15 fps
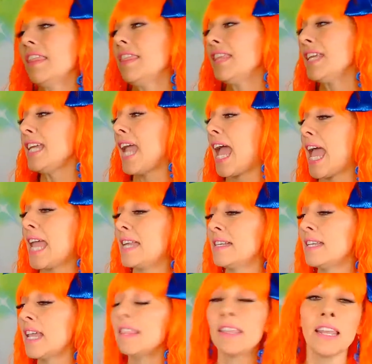The
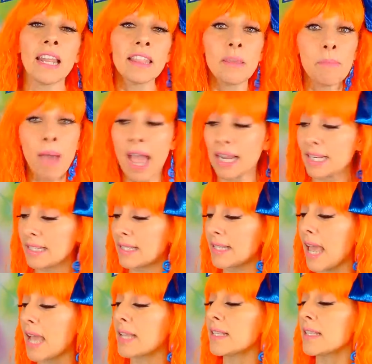end. And then at the back it
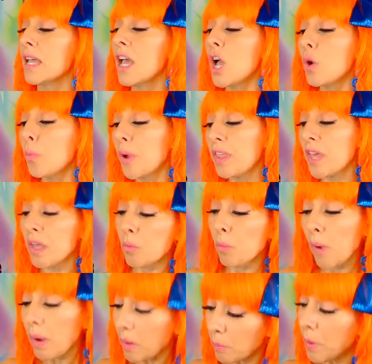says,
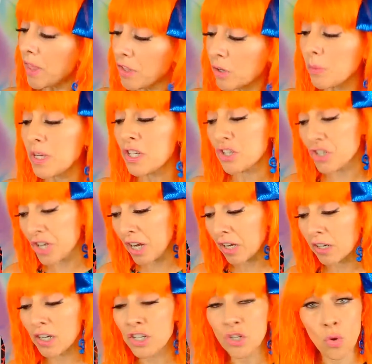whether we
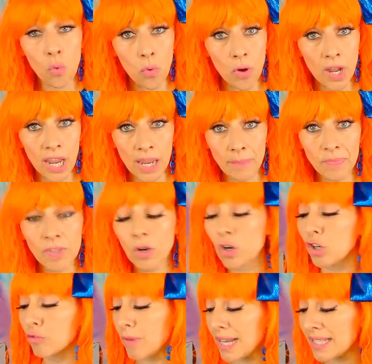share a toy
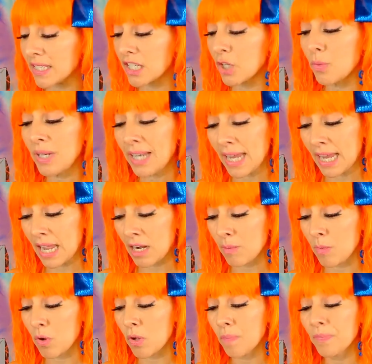or rescue an
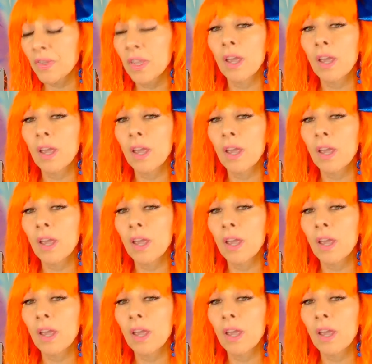animal,